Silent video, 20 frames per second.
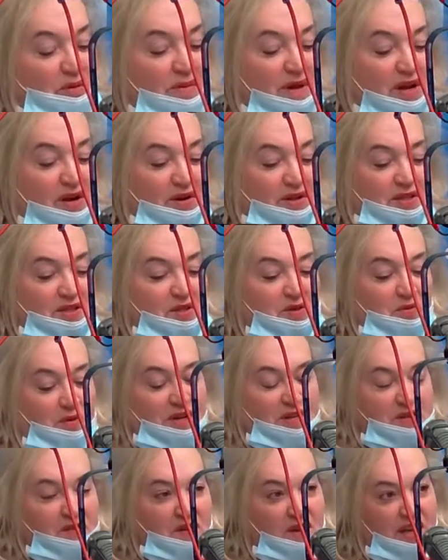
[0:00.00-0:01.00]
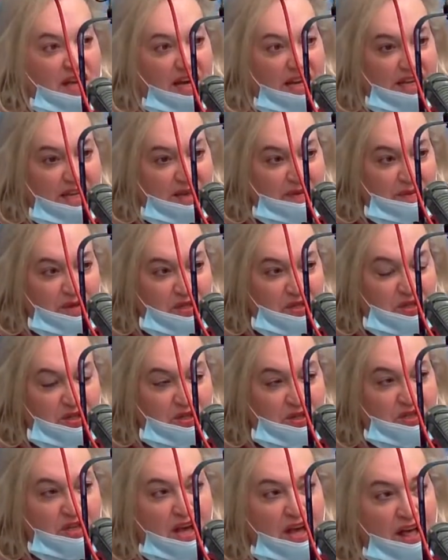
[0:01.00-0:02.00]
here. It's the race for county
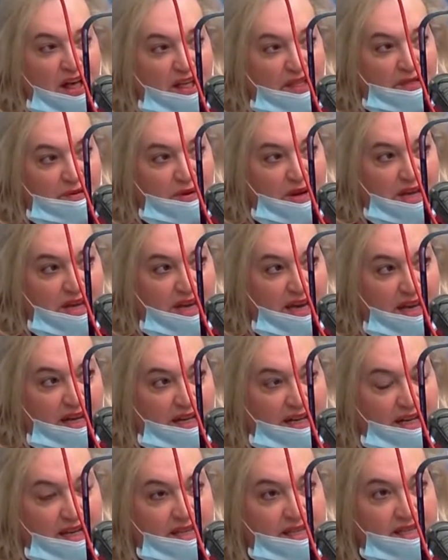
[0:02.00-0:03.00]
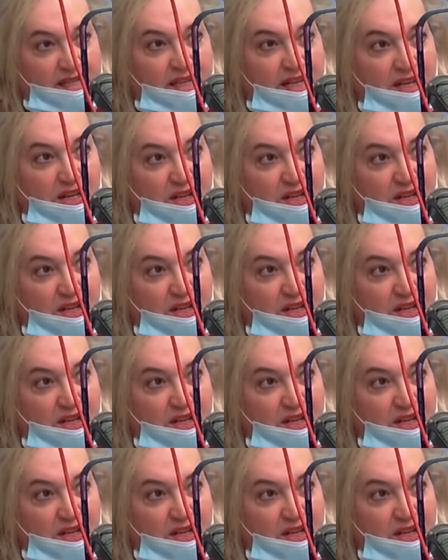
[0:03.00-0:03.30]
commissioners. Three candidates,